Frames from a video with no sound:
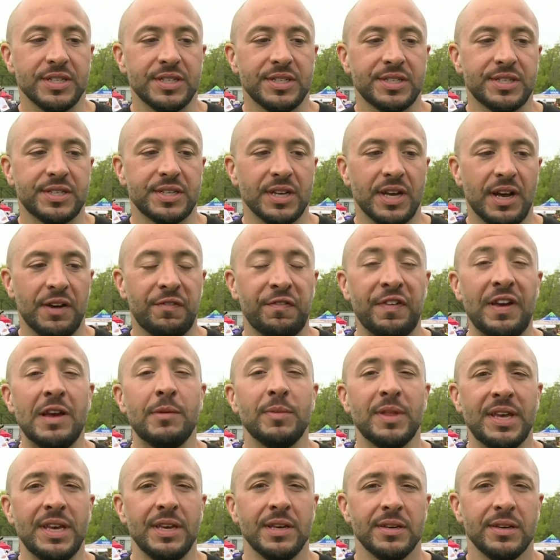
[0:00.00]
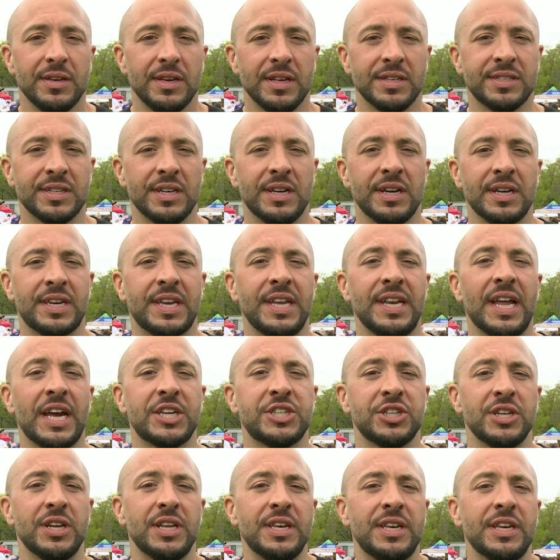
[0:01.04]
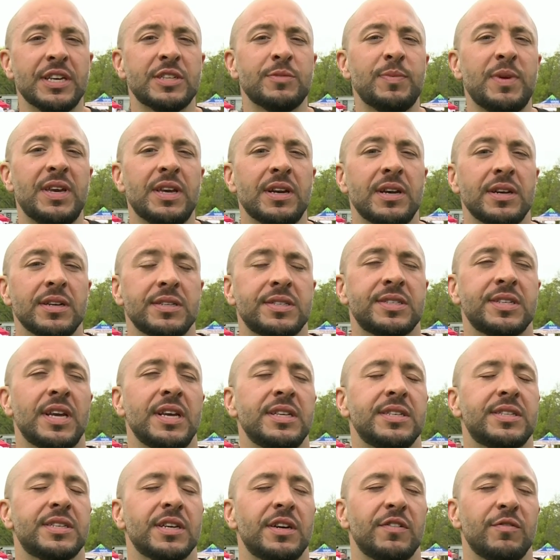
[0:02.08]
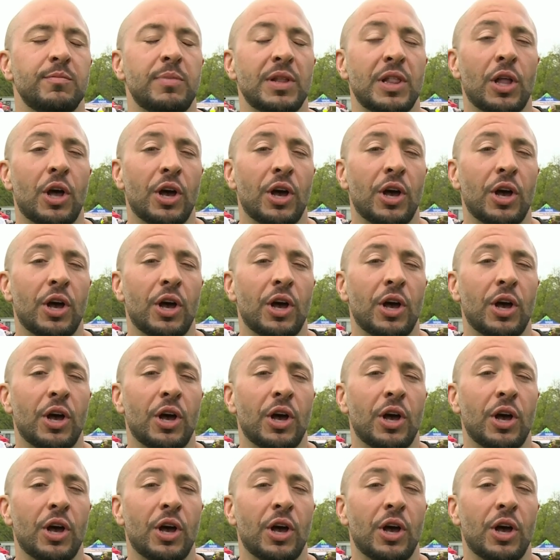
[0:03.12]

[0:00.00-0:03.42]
is a family. It's a connection. It gives me a sense of